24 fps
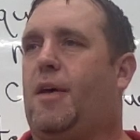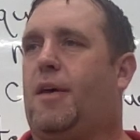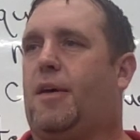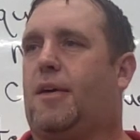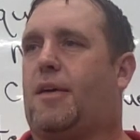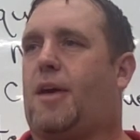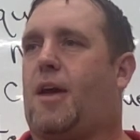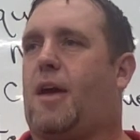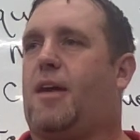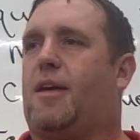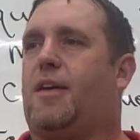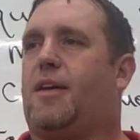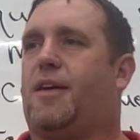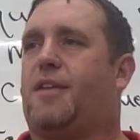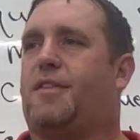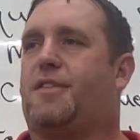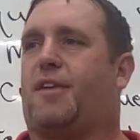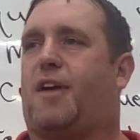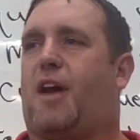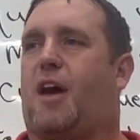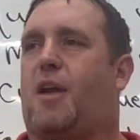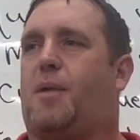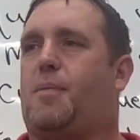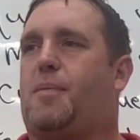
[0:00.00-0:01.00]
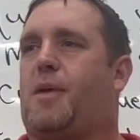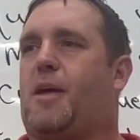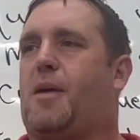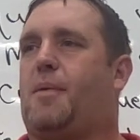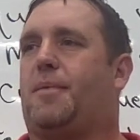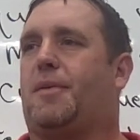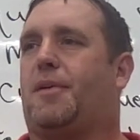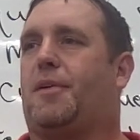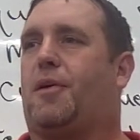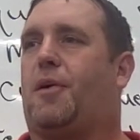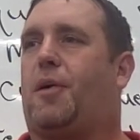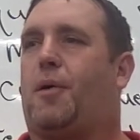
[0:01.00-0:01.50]
Okay, it's got to be
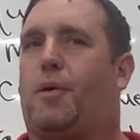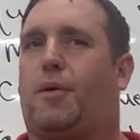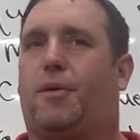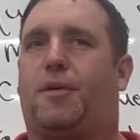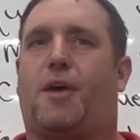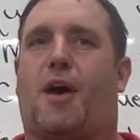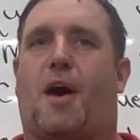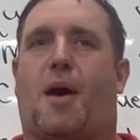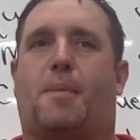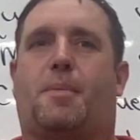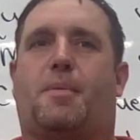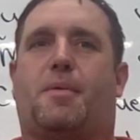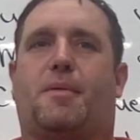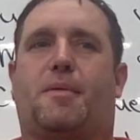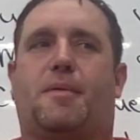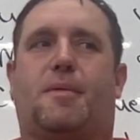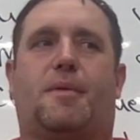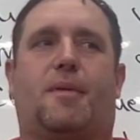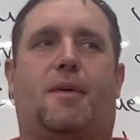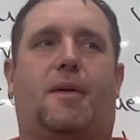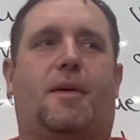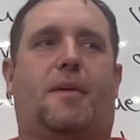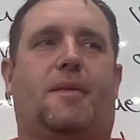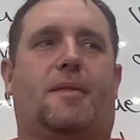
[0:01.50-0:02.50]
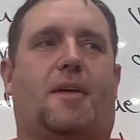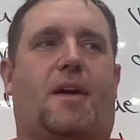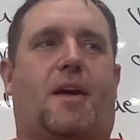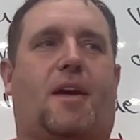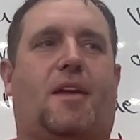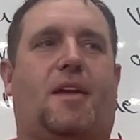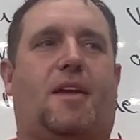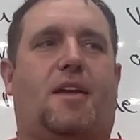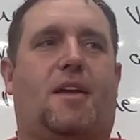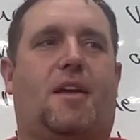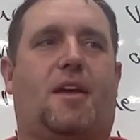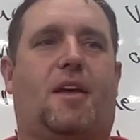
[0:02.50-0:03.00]
able to hold up,
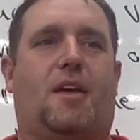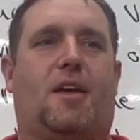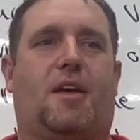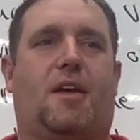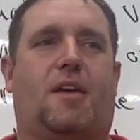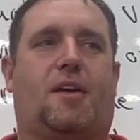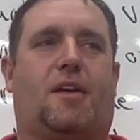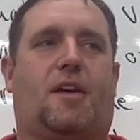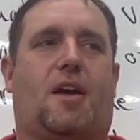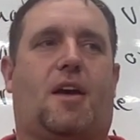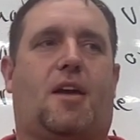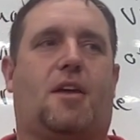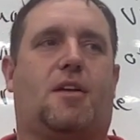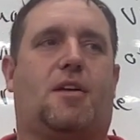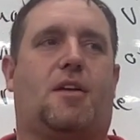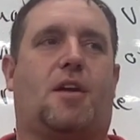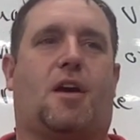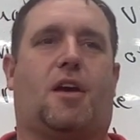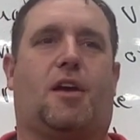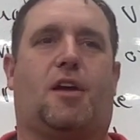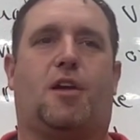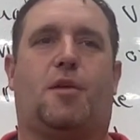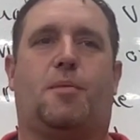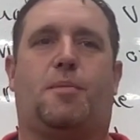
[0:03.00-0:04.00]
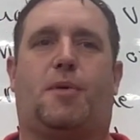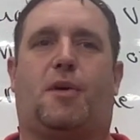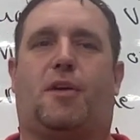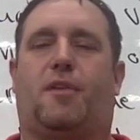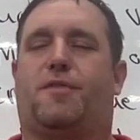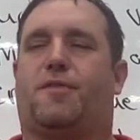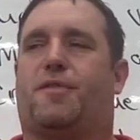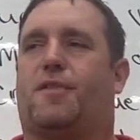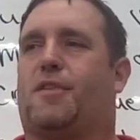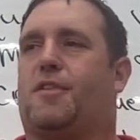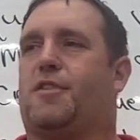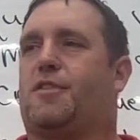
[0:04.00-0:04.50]
right? Okay, you're not going to build
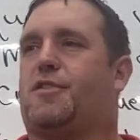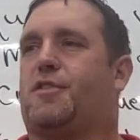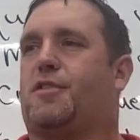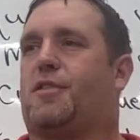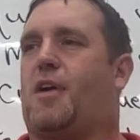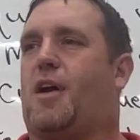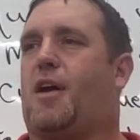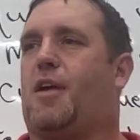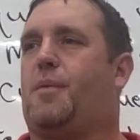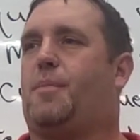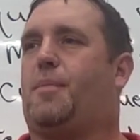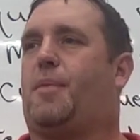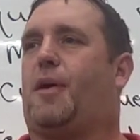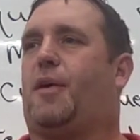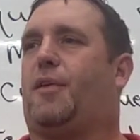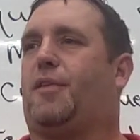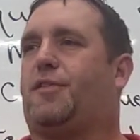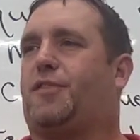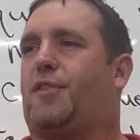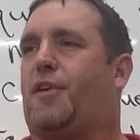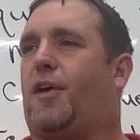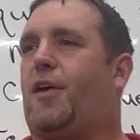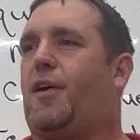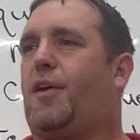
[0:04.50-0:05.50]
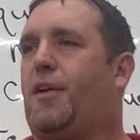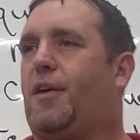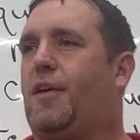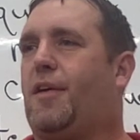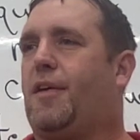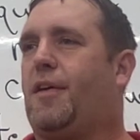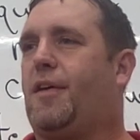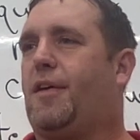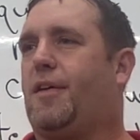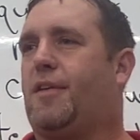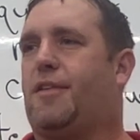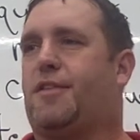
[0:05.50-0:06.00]
furniture out of balsa.
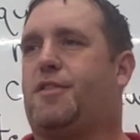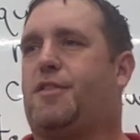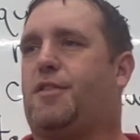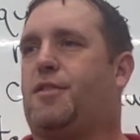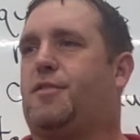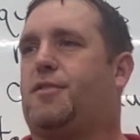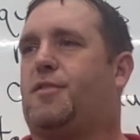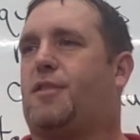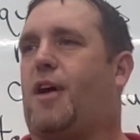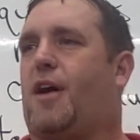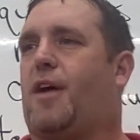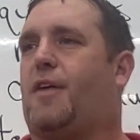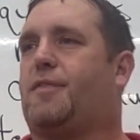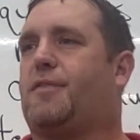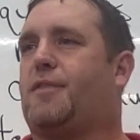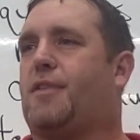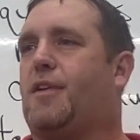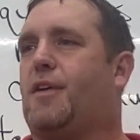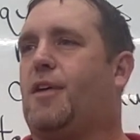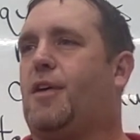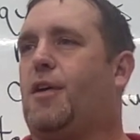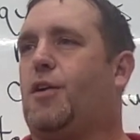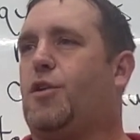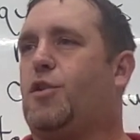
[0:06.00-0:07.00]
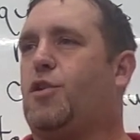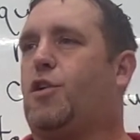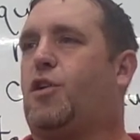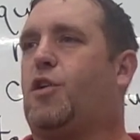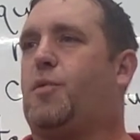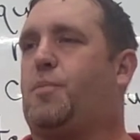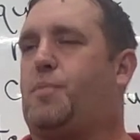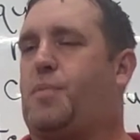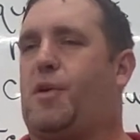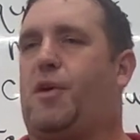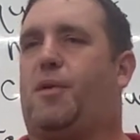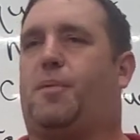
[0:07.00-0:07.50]
It's too soft. You
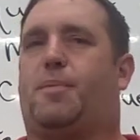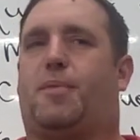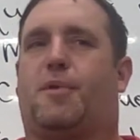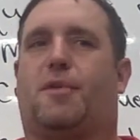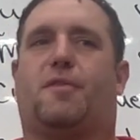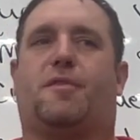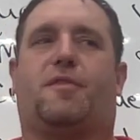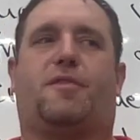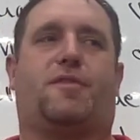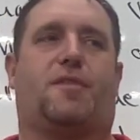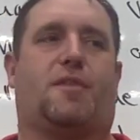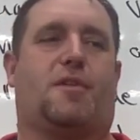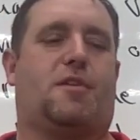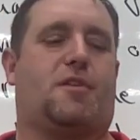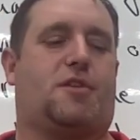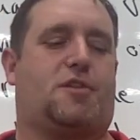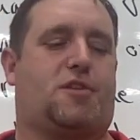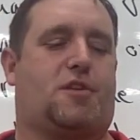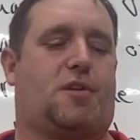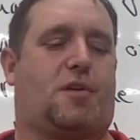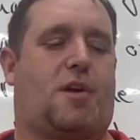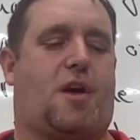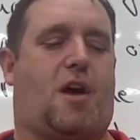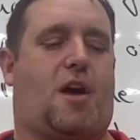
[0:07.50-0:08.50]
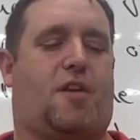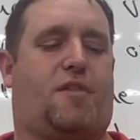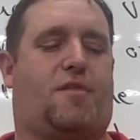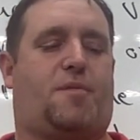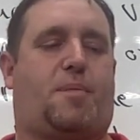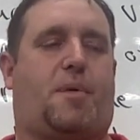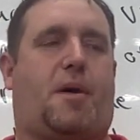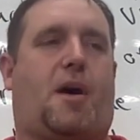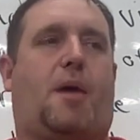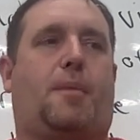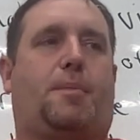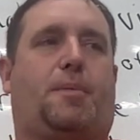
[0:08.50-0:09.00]
could build furniture out
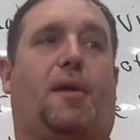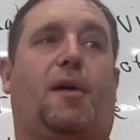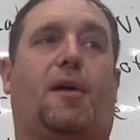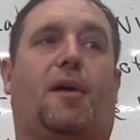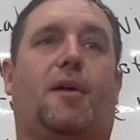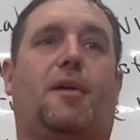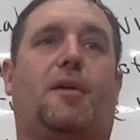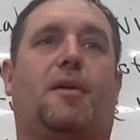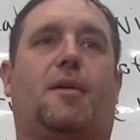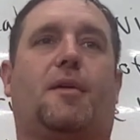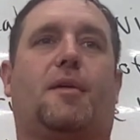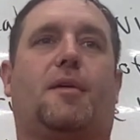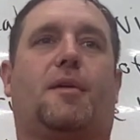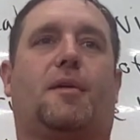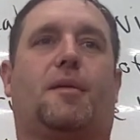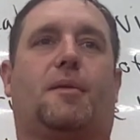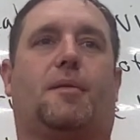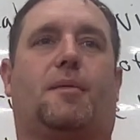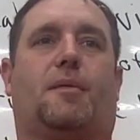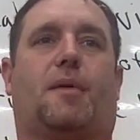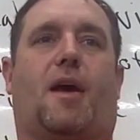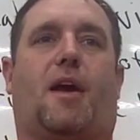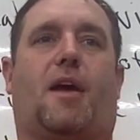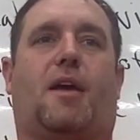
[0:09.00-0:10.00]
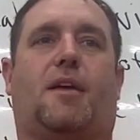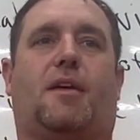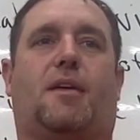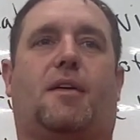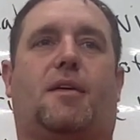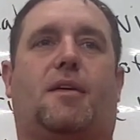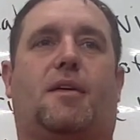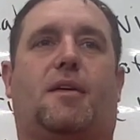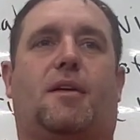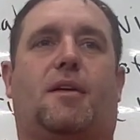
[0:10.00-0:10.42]
of poplar, right?